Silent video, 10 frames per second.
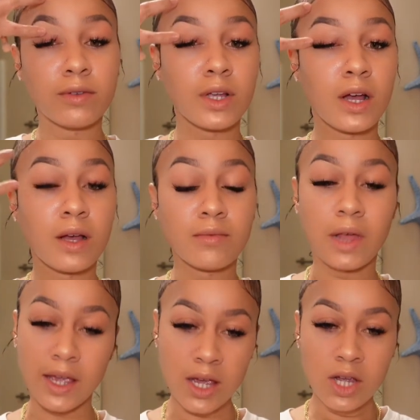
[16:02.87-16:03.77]
to time,
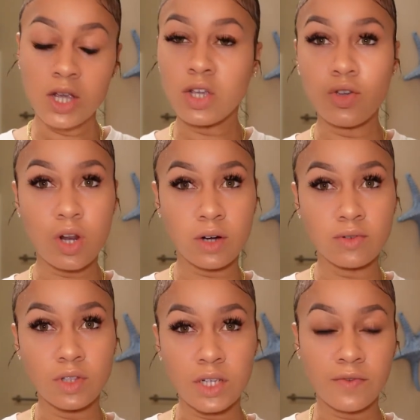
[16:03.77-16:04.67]
like, you
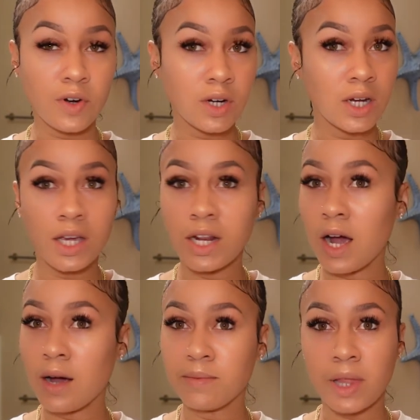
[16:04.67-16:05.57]
know, differing it
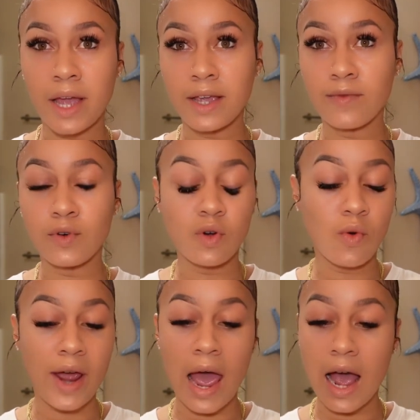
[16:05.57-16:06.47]
up. Like if we're
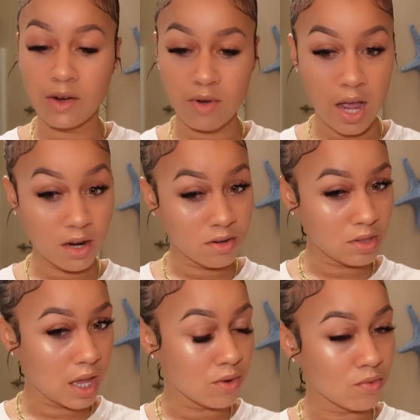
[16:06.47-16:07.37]
going out,
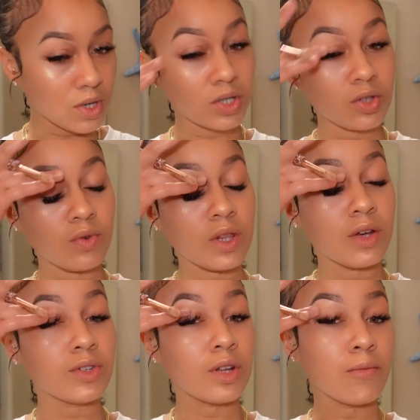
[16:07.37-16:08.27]
like we're gonna do a
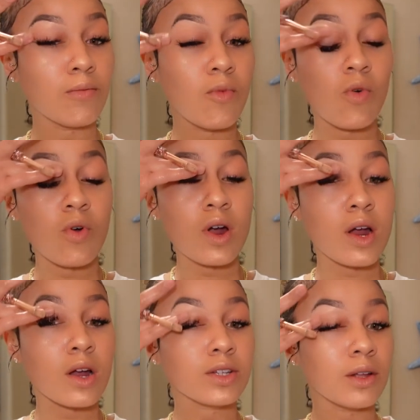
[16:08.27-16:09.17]
little something
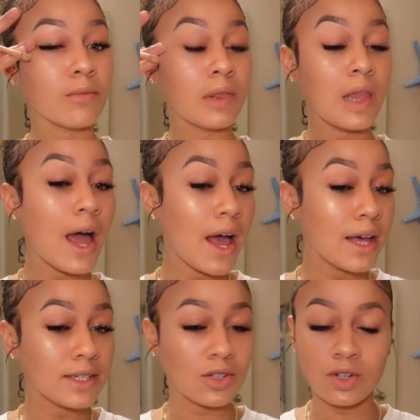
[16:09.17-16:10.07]
more, something
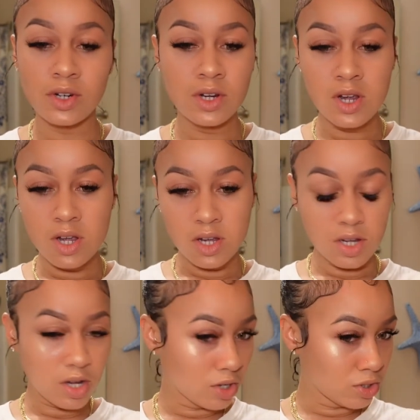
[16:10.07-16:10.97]
less, or
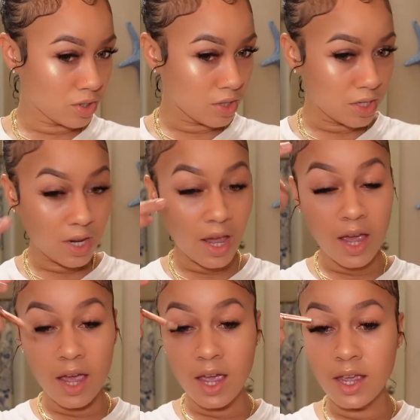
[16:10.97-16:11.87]
during the
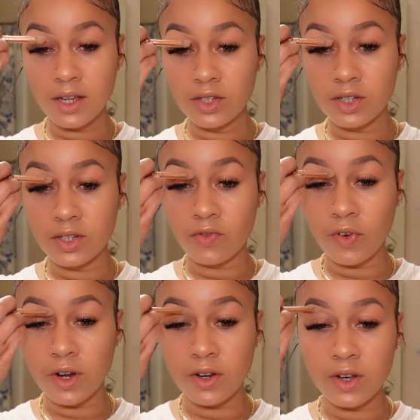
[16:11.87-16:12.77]
day just
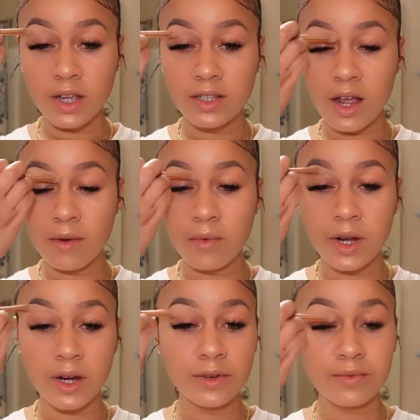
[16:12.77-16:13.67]
for daytime wear.